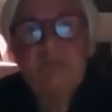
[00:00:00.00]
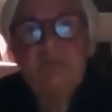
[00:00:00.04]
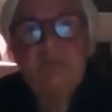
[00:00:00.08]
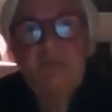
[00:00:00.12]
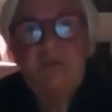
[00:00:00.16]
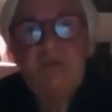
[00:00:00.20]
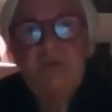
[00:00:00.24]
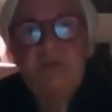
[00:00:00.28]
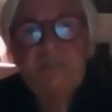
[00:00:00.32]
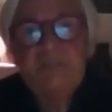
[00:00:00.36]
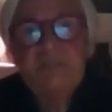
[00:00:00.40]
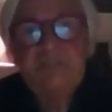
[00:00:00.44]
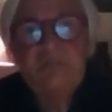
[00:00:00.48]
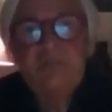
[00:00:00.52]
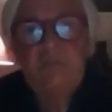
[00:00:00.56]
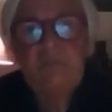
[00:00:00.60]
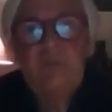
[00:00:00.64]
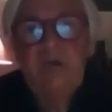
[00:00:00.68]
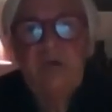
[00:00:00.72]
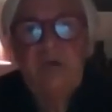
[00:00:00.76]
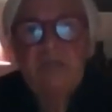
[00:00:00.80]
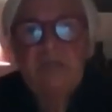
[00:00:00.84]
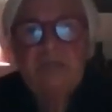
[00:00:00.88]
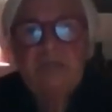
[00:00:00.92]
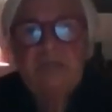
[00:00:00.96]

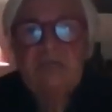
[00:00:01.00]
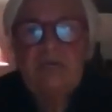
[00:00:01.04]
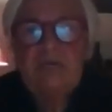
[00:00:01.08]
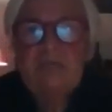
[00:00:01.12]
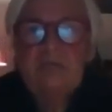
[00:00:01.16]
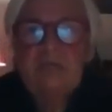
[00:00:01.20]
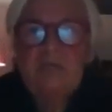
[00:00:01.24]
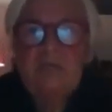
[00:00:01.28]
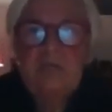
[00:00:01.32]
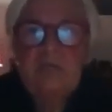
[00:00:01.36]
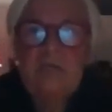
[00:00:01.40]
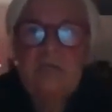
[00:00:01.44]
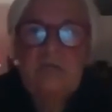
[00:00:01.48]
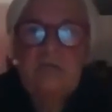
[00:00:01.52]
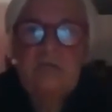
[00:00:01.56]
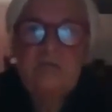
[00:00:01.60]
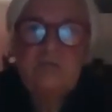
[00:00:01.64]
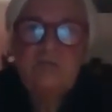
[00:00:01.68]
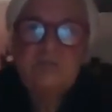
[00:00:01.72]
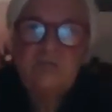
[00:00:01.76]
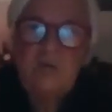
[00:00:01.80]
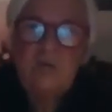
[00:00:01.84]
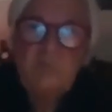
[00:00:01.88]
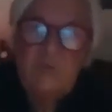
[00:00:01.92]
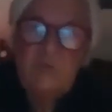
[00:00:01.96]
participate in
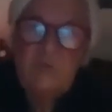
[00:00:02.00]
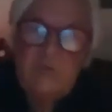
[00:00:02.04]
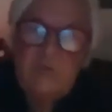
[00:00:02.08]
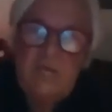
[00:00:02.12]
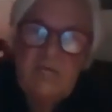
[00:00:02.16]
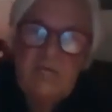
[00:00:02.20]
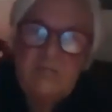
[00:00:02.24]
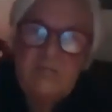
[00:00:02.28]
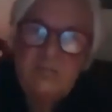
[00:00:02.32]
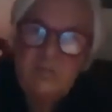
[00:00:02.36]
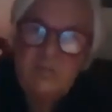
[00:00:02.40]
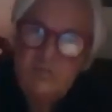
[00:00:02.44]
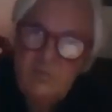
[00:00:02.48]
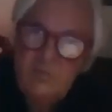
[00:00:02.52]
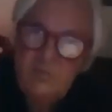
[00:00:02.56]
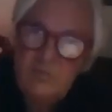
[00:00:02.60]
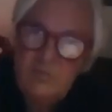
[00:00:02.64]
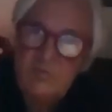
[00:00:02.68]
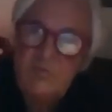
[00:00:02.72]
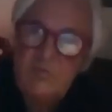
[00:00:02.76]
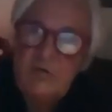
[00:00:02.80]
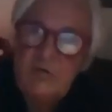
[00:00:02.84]
Jean Monnet too.